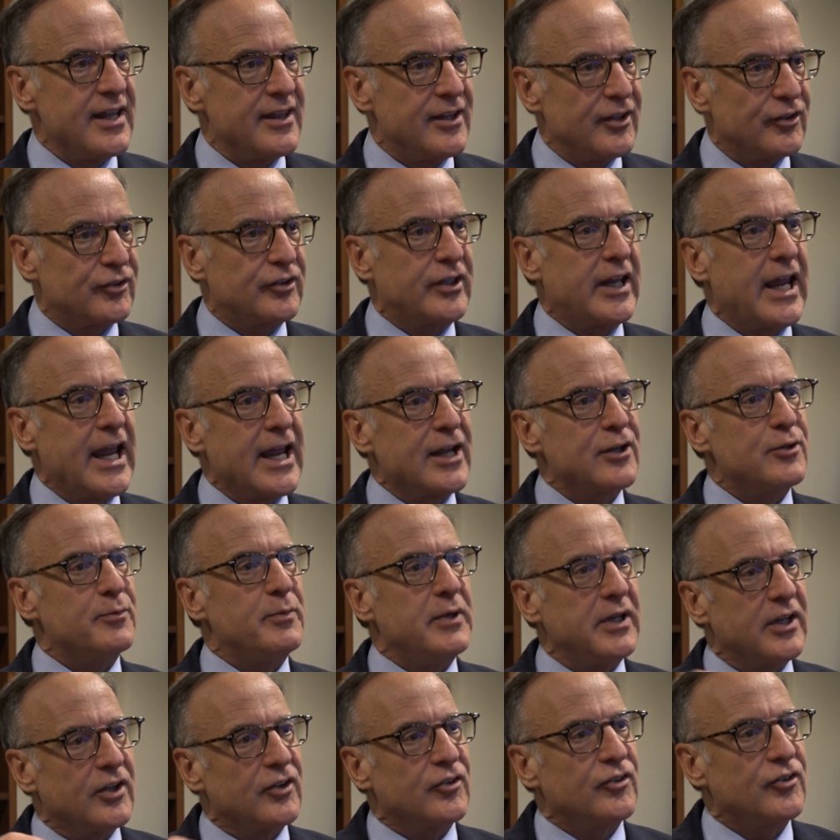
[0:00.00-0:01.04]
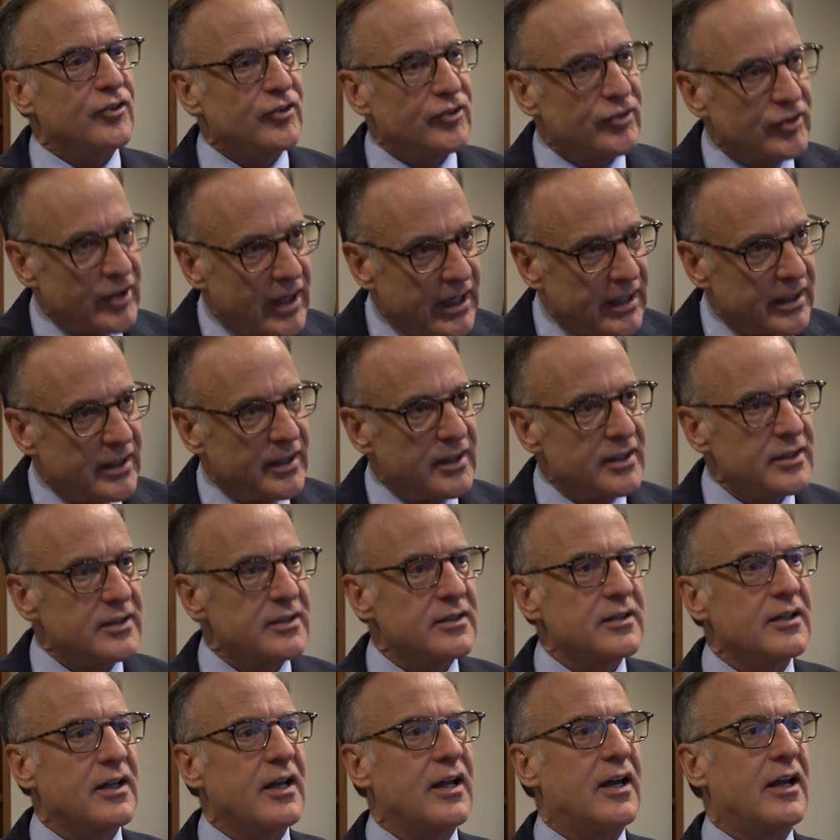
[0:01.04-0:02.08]
This can't be a
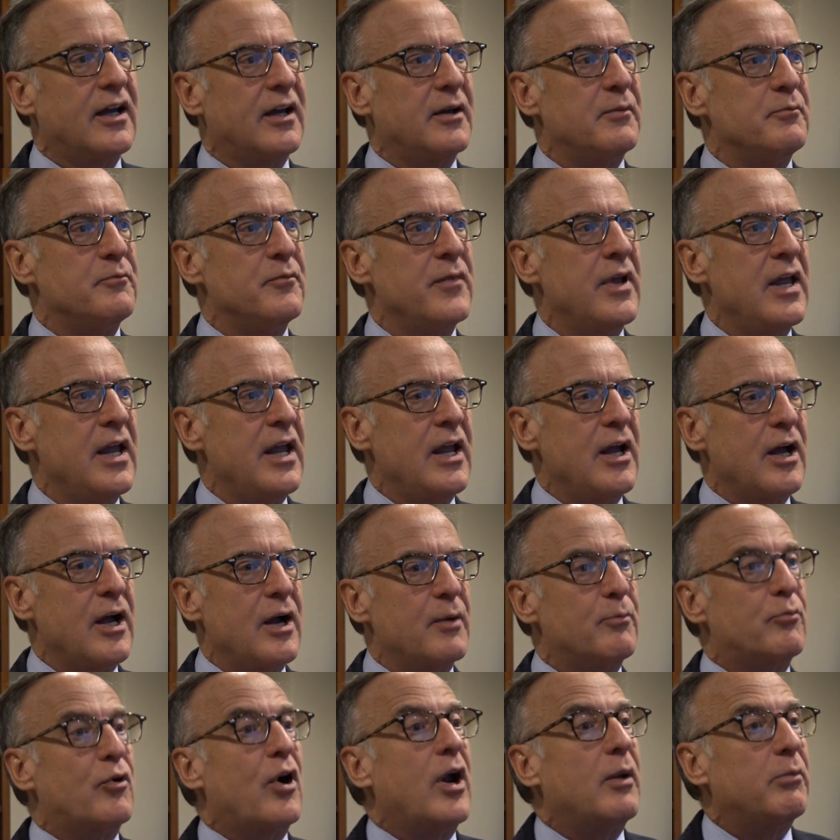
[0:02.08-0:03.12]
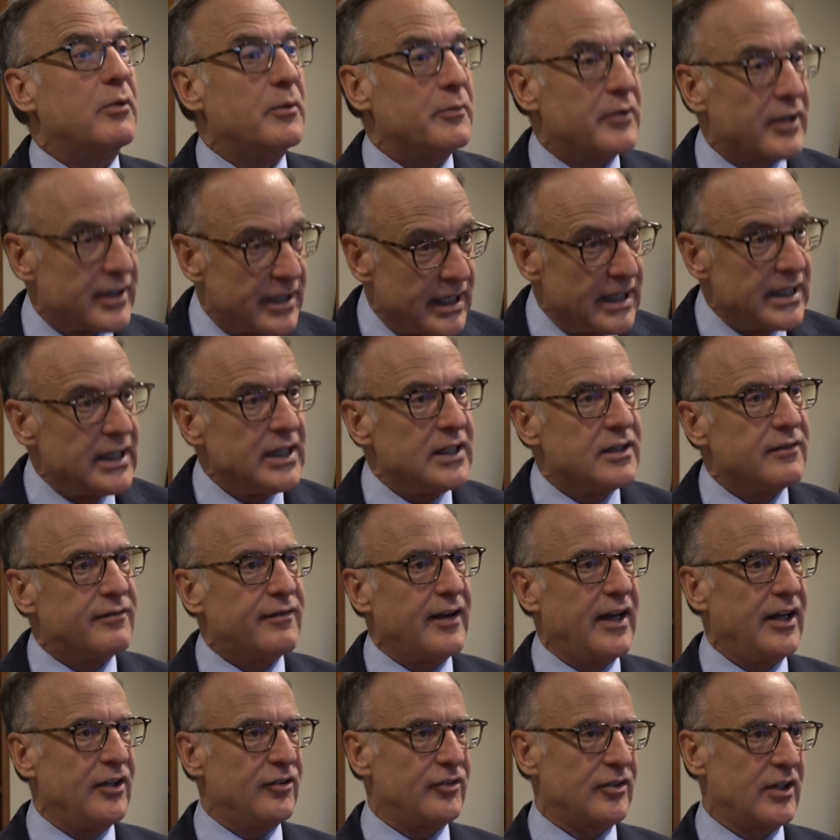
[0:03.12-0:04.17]
second um, a problem that they need to
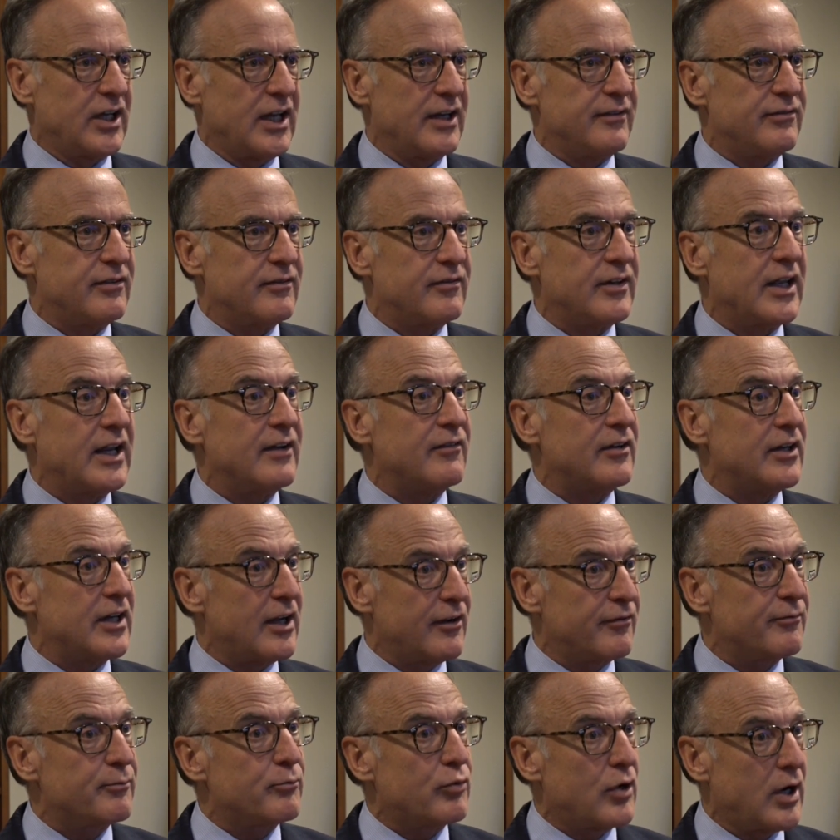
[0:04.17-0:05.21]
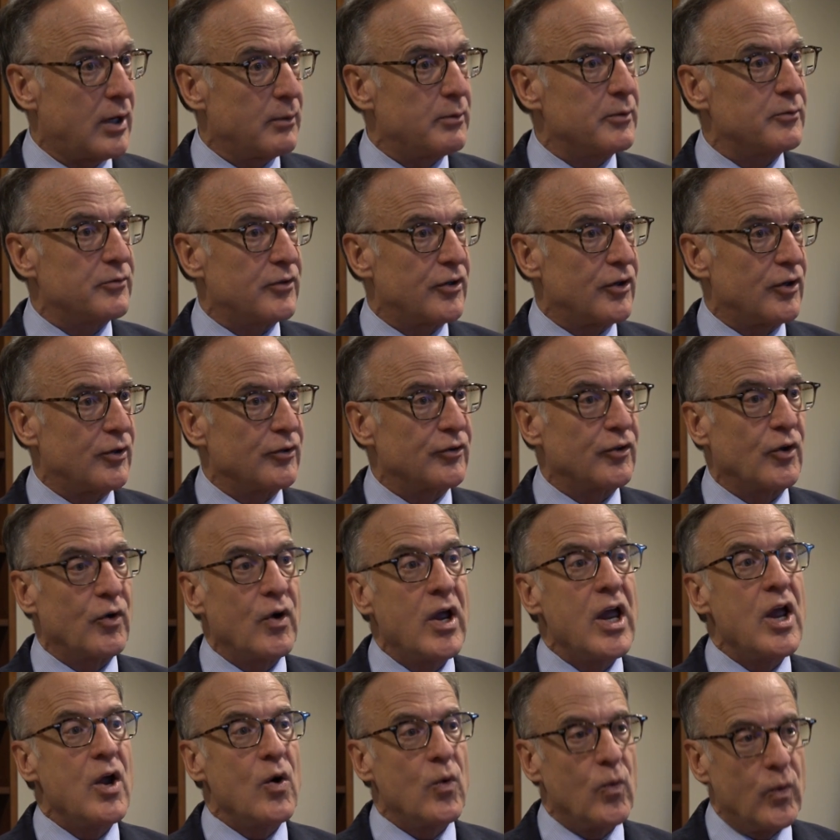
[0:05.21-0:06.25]
face in life if they have enough problems of their own.
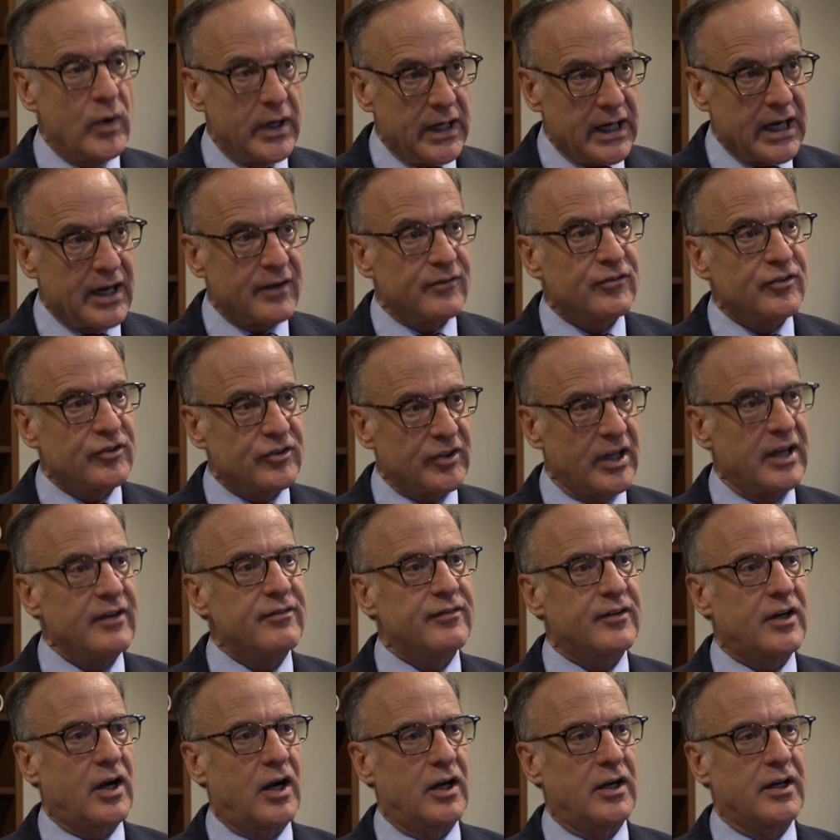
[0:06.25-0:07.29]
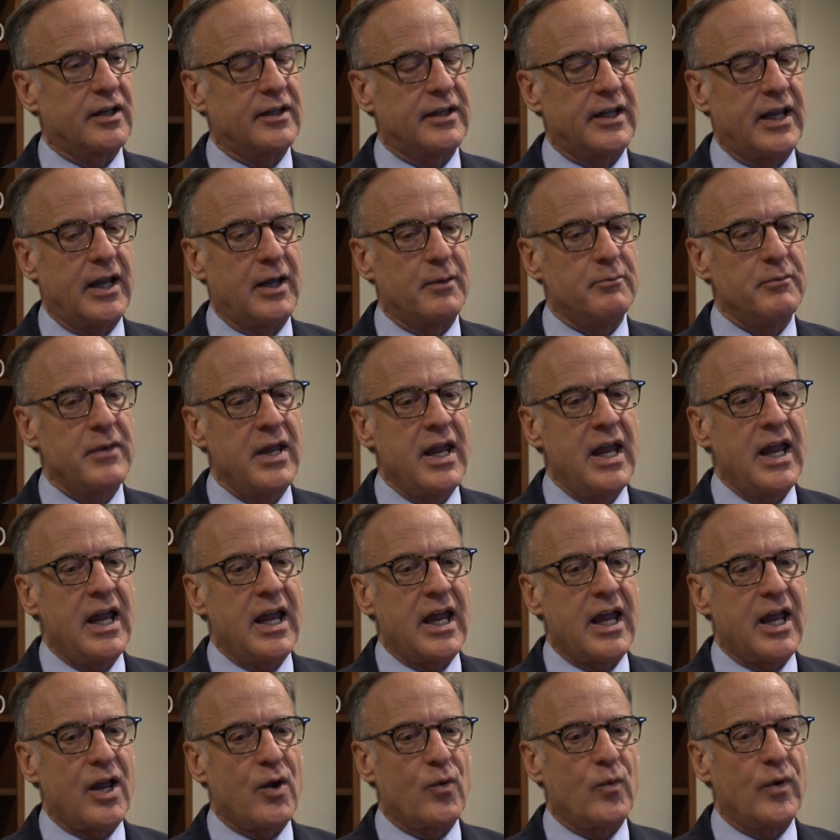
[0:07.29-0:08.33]
So we have safeguarded them,
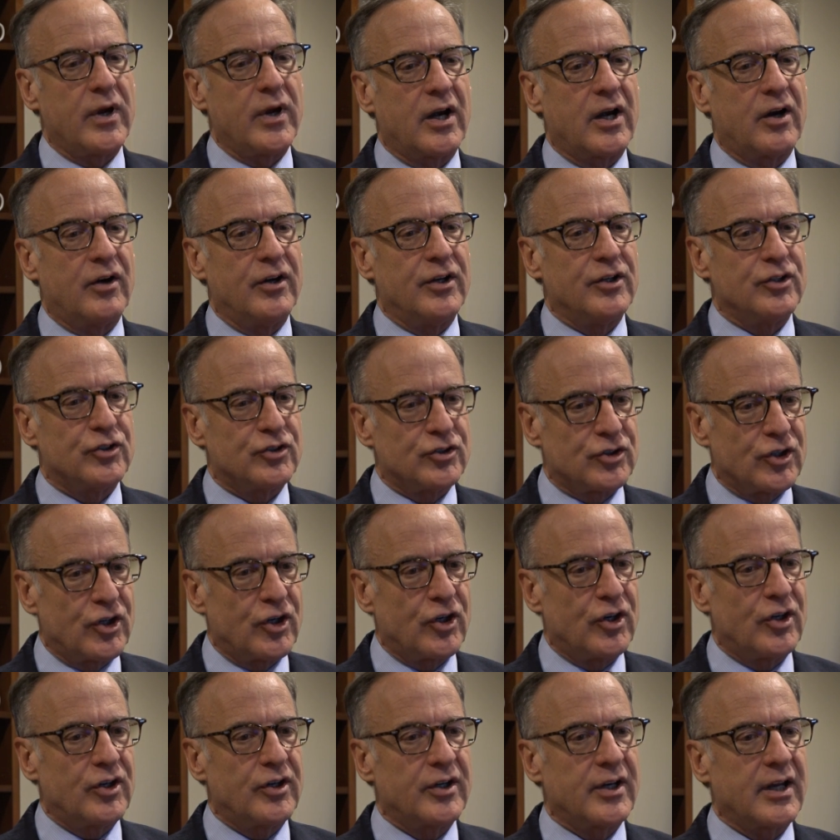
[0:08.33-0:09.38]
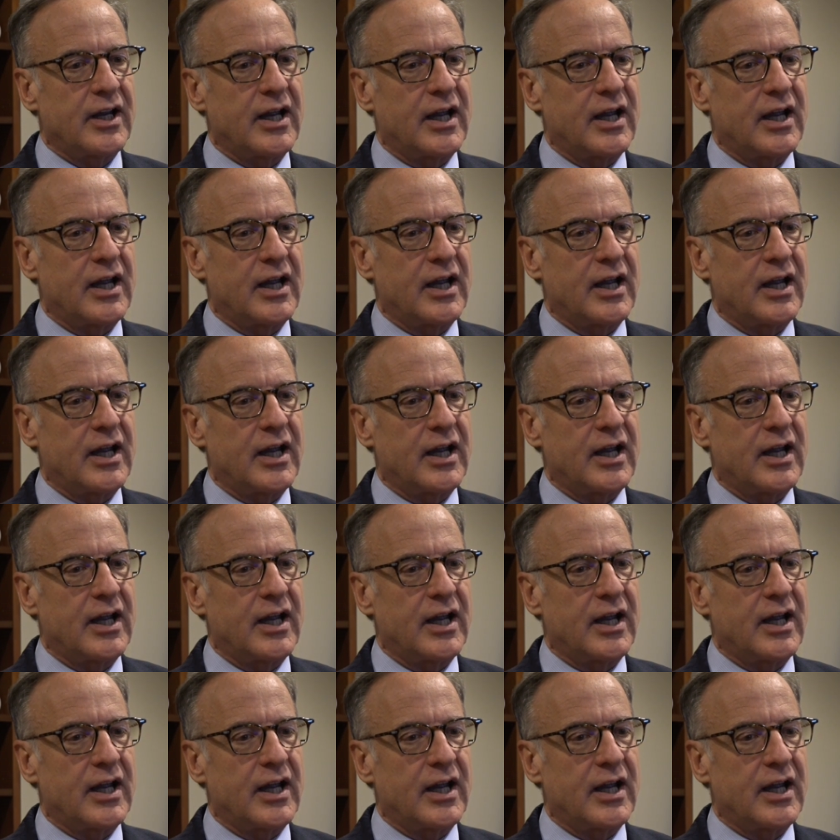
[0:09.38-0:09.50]
and are insured.